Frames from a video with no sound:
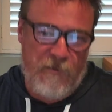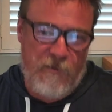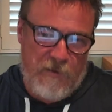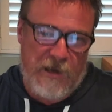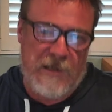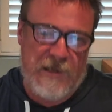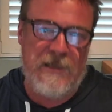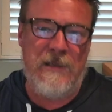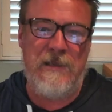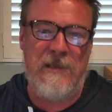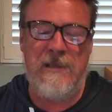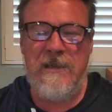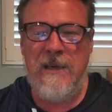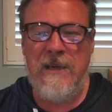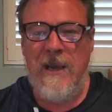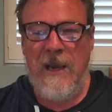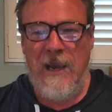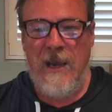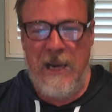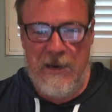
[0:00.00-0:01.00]

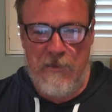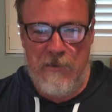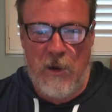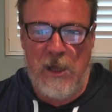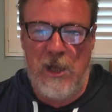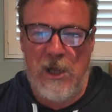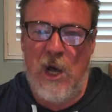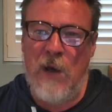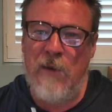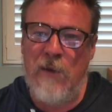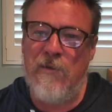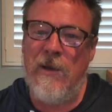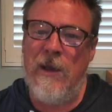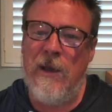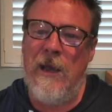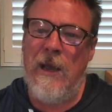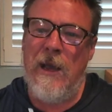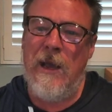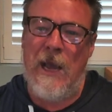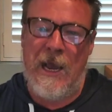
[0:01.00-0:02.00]
factors in my life
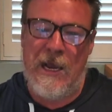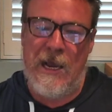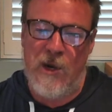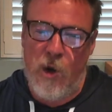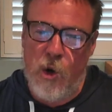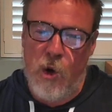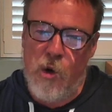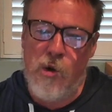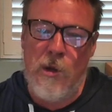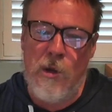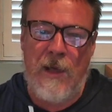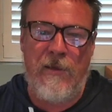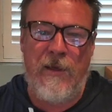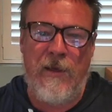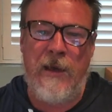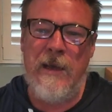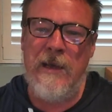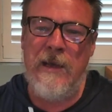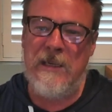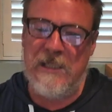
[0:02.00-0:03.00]
and all
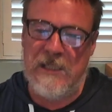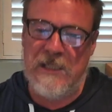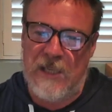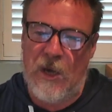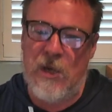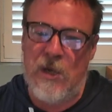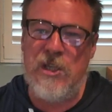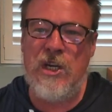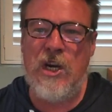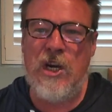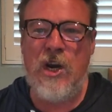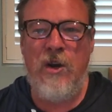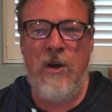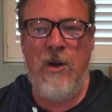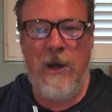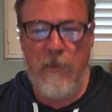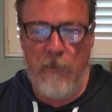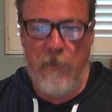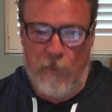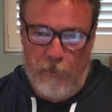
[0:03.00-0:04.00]
other
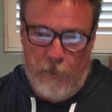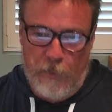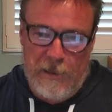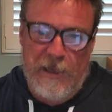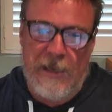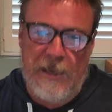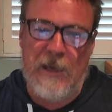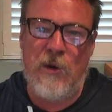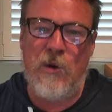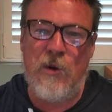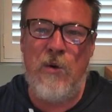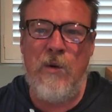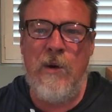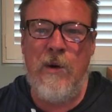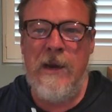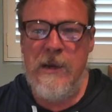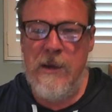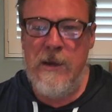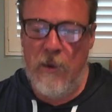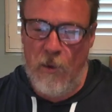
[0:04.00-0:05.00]
socio-political
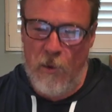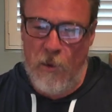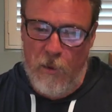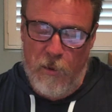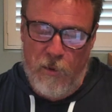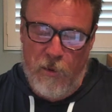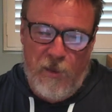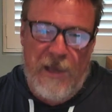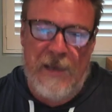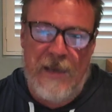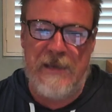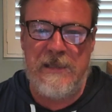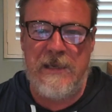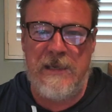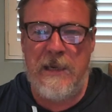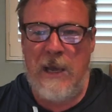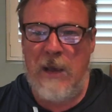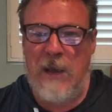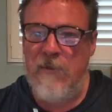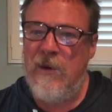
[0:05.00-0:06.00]
things
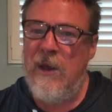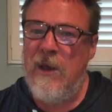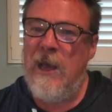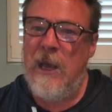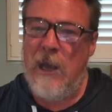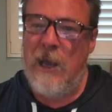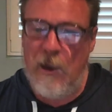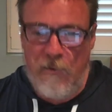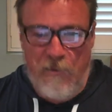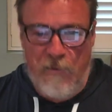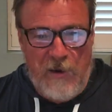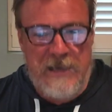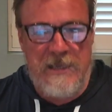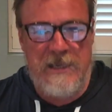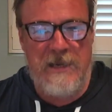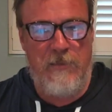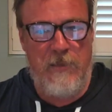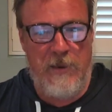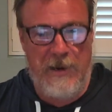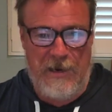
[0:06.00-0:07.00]
that have
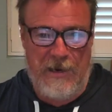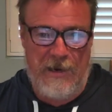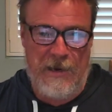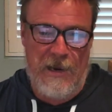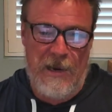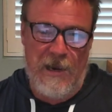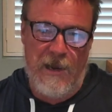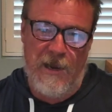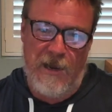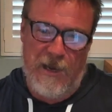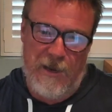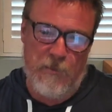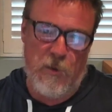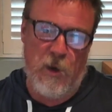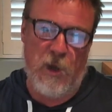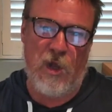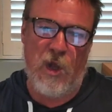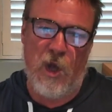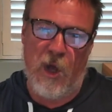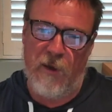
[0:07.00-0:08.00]
affected me and
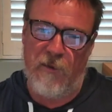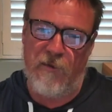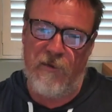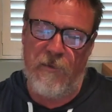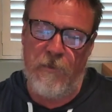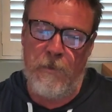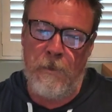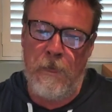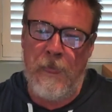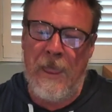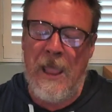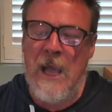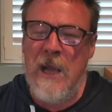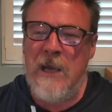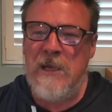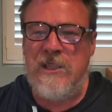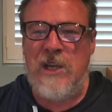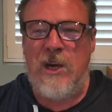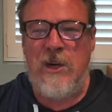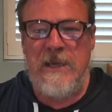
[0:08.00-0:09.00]
my life.
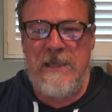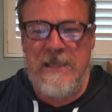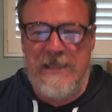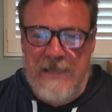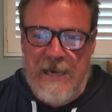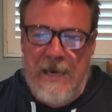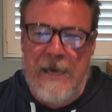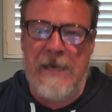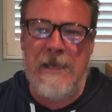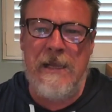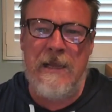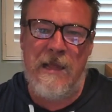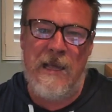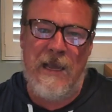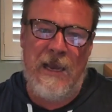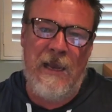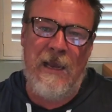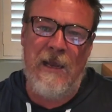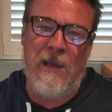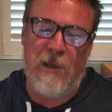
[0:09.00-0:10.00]
So to
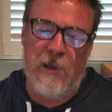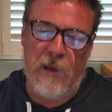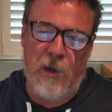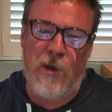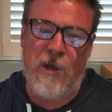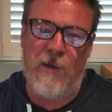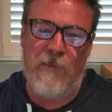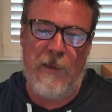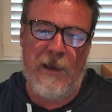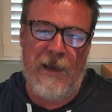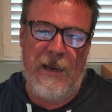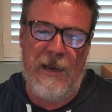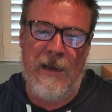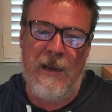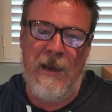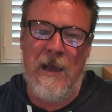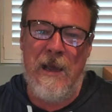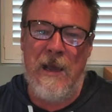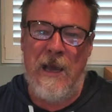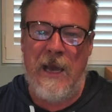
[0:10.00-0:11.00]
singularly look at me
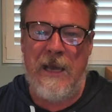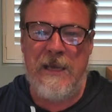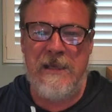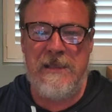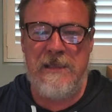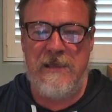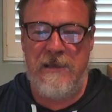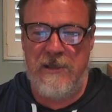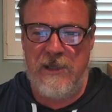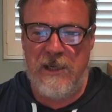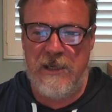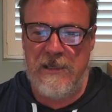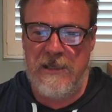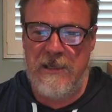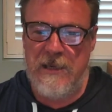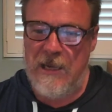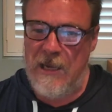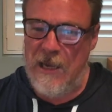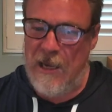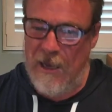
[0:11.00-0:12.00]
as just